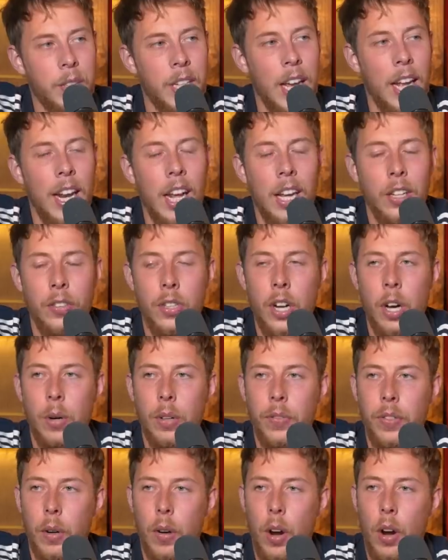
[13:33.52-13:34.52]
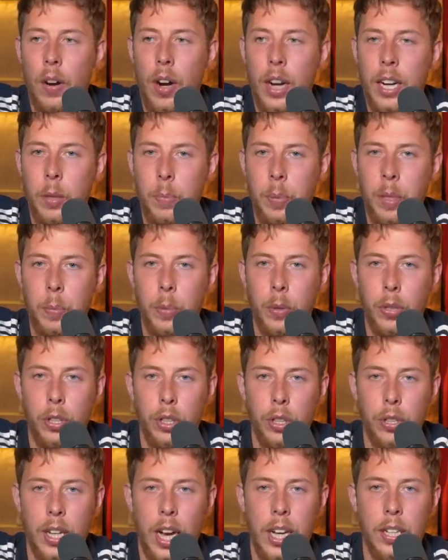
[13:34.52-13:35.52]
Yeah, let us know if there are yeah. any people
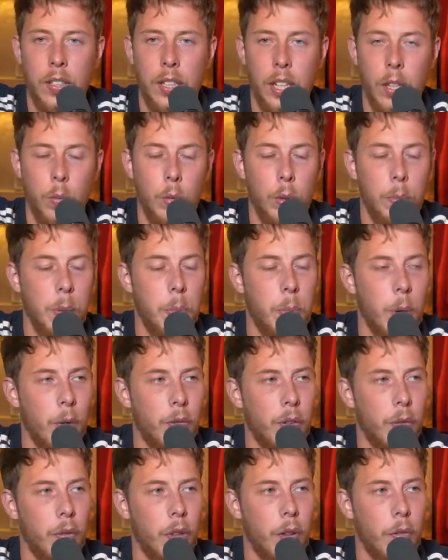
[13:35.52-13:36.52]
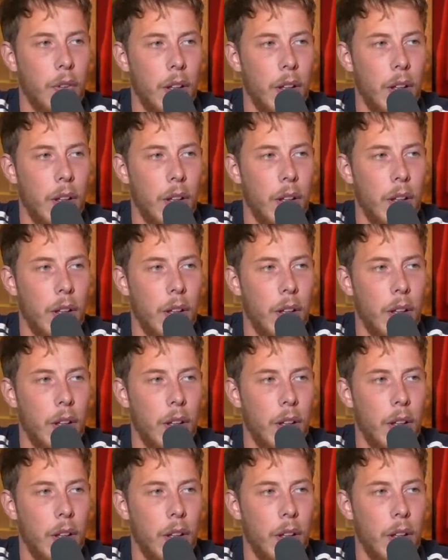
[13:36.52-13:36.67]
that you guys think would be perfect for the